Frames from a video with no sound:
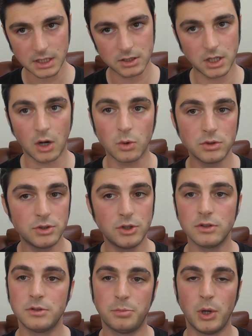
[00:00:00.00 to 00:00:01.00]
So
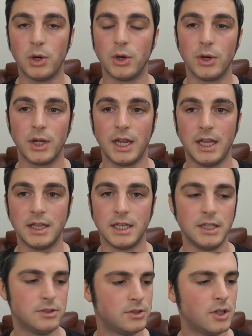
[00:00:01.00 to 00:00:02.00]
just put in
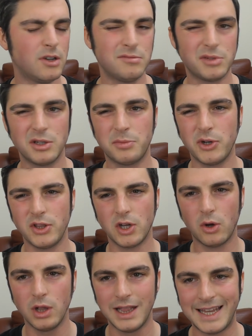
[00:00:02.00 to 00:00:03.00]
the, don't bother putting the
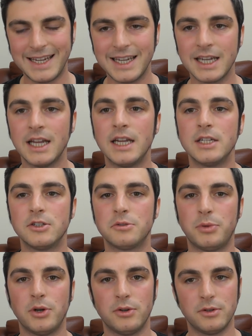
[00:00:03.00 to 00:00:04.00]
whole link,
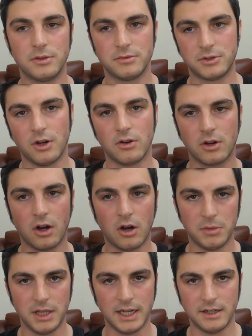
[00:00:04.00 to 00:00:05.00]
just put
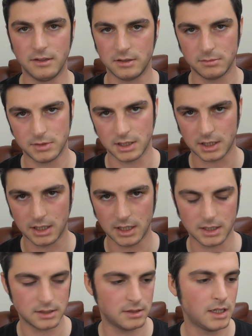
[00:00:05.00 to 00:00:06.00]
.com at the end or something like
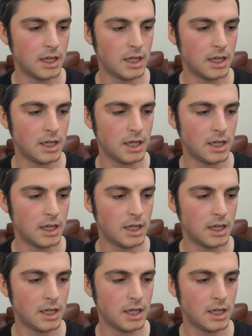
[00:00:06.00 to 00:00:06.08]
that.